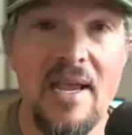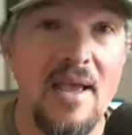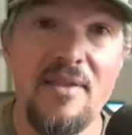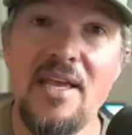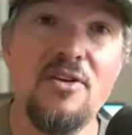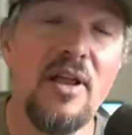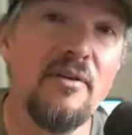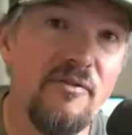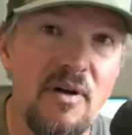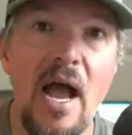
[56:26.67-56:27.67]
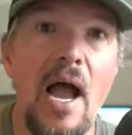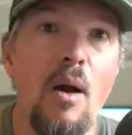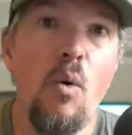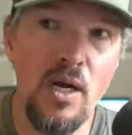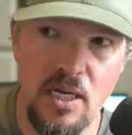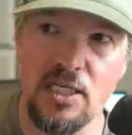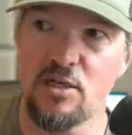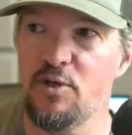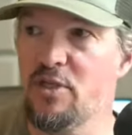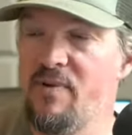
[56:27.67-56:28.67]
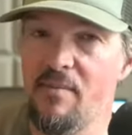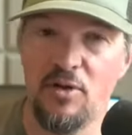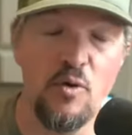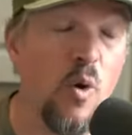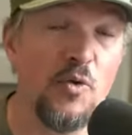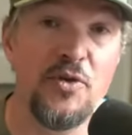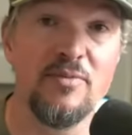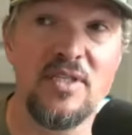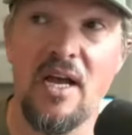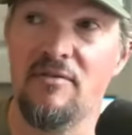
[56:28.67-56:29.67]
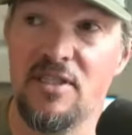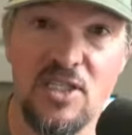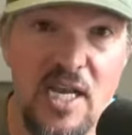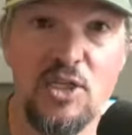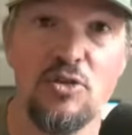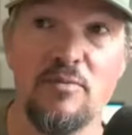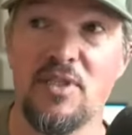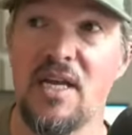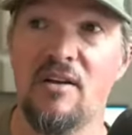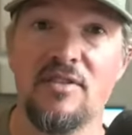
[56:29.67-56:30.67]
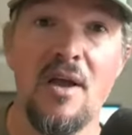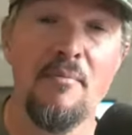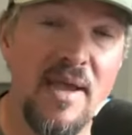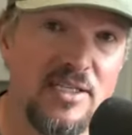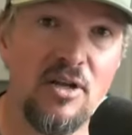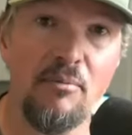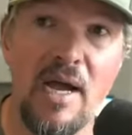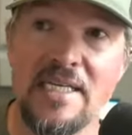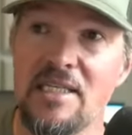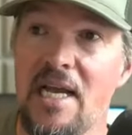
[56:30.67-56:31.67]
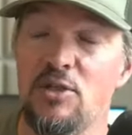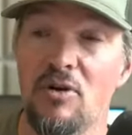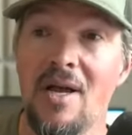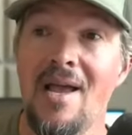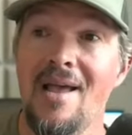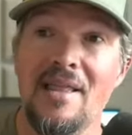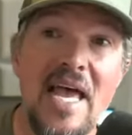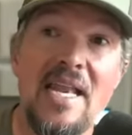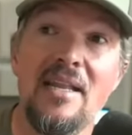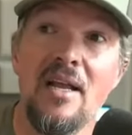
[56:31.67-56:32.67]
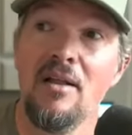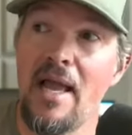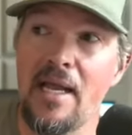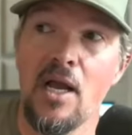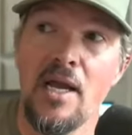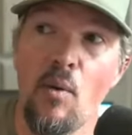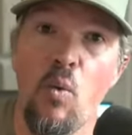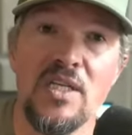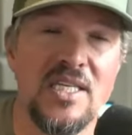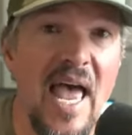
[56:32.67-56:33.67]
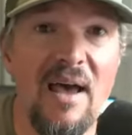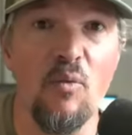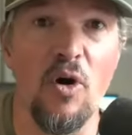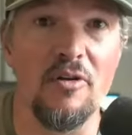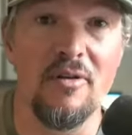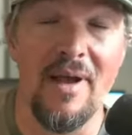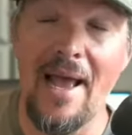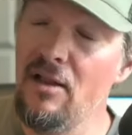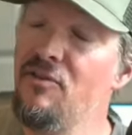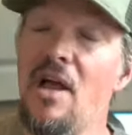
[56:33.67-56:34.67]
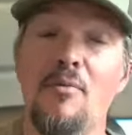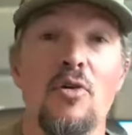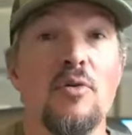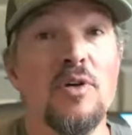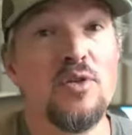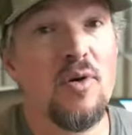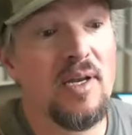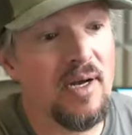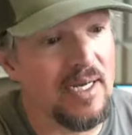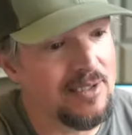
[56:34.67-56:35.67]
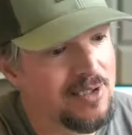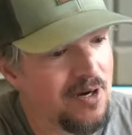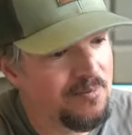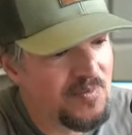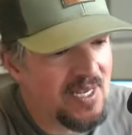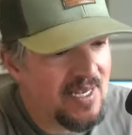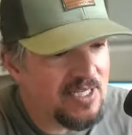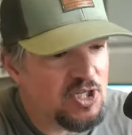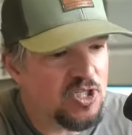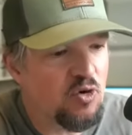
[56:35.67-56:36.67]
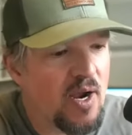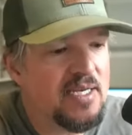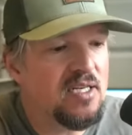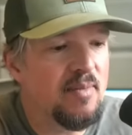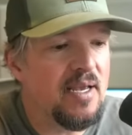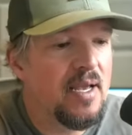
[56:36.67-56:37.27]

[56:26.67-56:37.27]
then you're like, I, I want customers to be able to quote themselves and schedule themselves based on my schedule. Then like what's that worth? Hell of a lot more than 129. So it's just crazy to me.